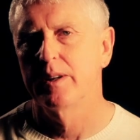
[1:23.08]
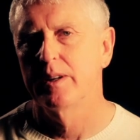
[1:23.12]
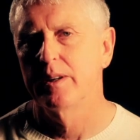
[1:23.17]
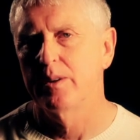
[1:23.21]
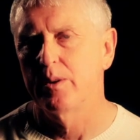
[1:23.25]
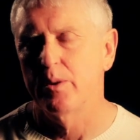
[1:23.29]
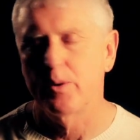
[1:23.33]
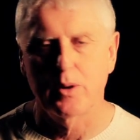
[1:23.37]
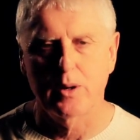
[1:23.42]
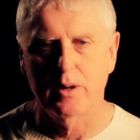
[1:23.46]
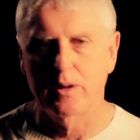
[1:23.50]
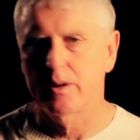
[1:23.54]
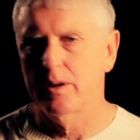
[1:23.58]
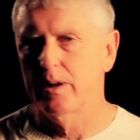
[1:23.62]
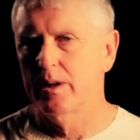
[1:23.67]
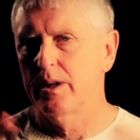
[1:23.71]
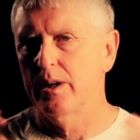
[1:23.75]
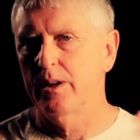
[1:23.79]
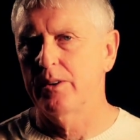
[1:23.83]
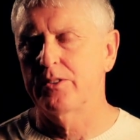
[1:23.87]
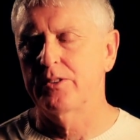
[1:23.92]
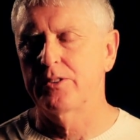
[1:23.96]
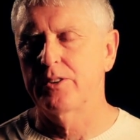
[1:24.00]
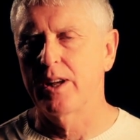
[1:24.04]
or
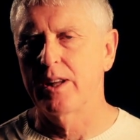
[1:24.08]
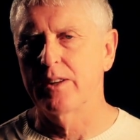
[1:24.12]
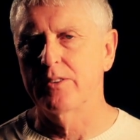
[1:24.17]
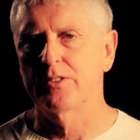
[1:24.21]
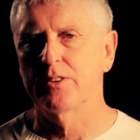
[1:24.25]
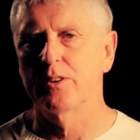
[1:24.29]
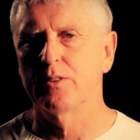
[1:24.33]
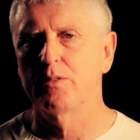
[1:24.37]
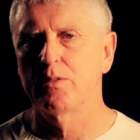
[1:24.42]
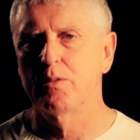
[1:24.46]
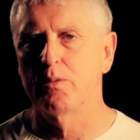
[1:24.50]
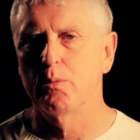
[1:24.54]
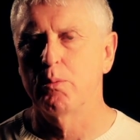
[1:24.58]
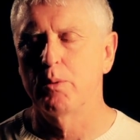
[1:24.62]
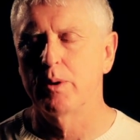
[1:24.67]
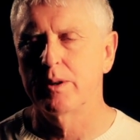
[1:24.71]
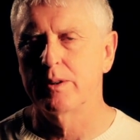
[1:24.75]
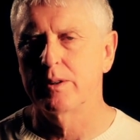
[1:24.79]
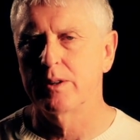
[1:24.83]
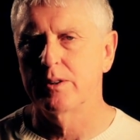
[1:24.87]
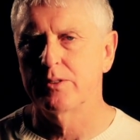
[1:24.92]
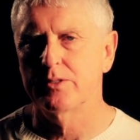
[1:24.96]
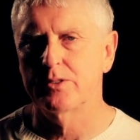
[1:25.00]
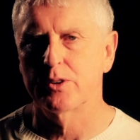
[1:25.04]
a sense of
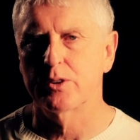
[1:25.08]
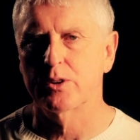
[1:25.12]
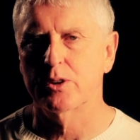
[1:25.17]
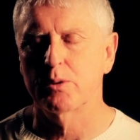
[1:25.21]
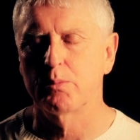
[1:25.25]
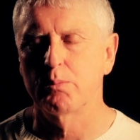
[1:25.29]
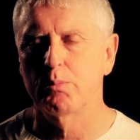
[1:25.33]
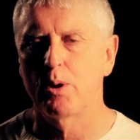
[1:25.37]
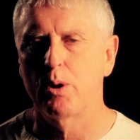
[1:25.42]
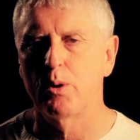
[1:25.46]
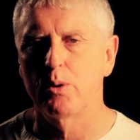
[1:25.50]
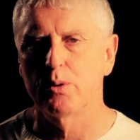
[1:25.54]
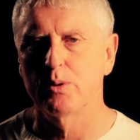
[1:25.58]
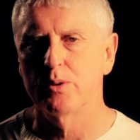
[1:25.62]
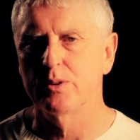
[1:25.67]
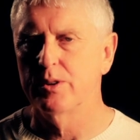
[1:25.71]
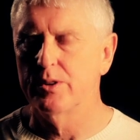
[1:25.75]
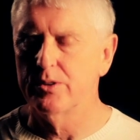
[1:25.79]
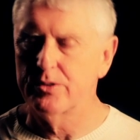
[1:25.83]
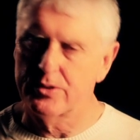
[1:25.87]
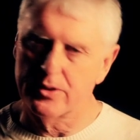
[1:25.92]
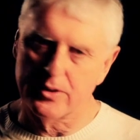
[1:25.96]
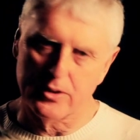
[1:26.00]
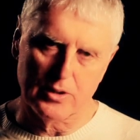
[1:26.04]
oneness or
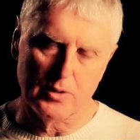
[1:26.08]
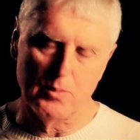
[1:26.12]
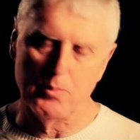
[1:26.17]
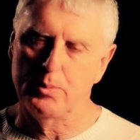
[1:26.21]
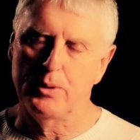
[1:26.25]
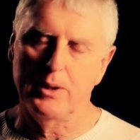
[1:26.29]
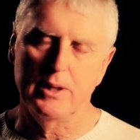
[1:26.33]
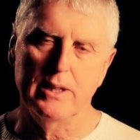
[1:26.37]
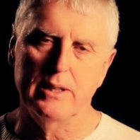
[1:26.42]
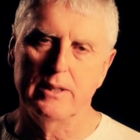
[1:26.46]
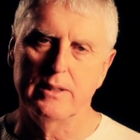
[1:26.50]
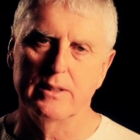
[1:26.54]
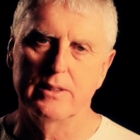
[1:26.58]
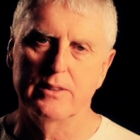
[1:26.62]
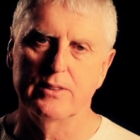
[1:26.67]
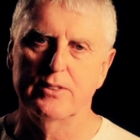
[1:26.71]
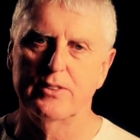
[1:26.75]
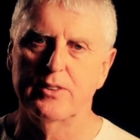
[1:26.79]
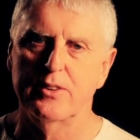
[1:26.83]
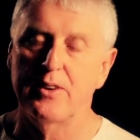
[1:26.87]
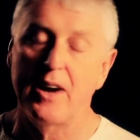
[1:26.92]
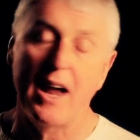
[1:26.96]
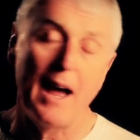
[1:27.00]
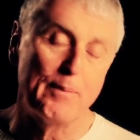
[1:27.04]
wholeness or
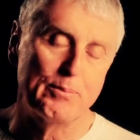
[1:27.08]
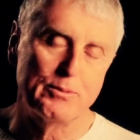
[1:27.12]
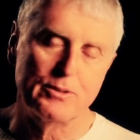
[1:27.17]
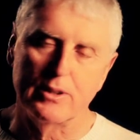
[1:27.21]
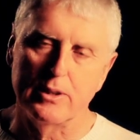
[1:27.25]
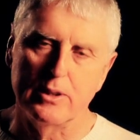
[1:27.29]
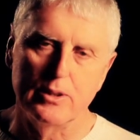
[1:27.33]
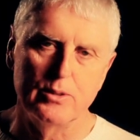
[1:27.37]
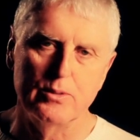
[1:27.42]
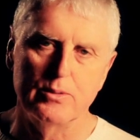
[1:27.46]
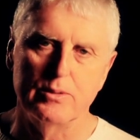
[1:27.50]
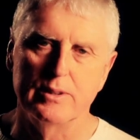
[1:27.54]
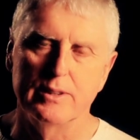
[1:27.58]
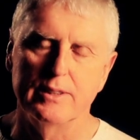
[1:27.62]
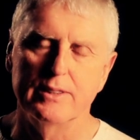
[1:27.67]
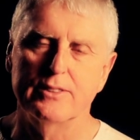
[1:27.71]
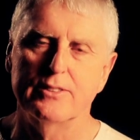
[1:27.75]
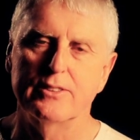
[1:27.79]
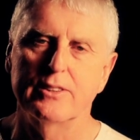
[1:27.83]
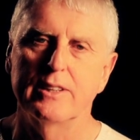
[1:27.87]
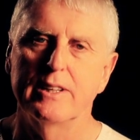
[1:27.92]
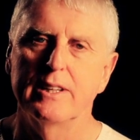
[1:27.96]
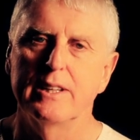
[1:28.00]
completeness or absoluteness.